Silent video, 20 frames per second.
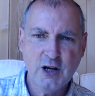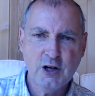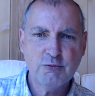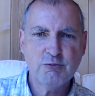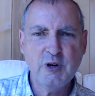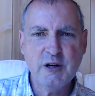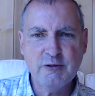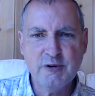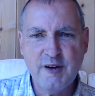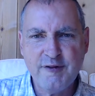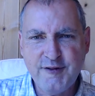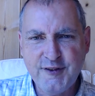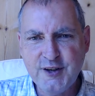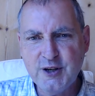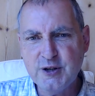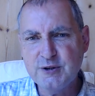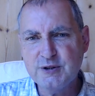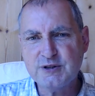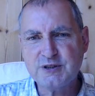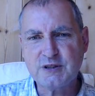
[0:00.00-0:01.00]
We
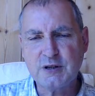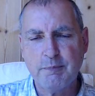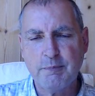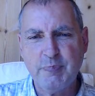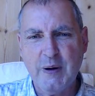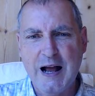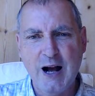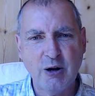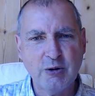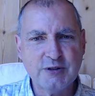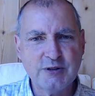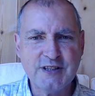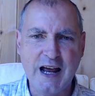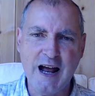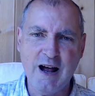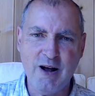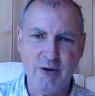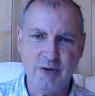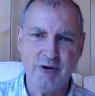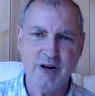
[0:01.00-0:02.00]
refuse to bow
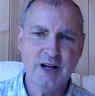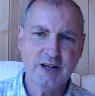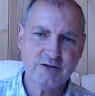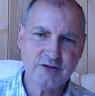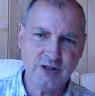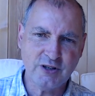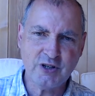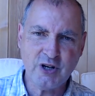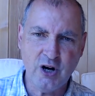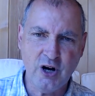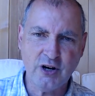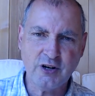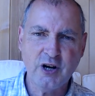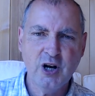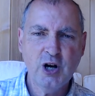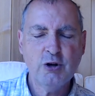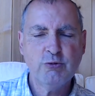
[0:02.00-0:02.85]
down to God.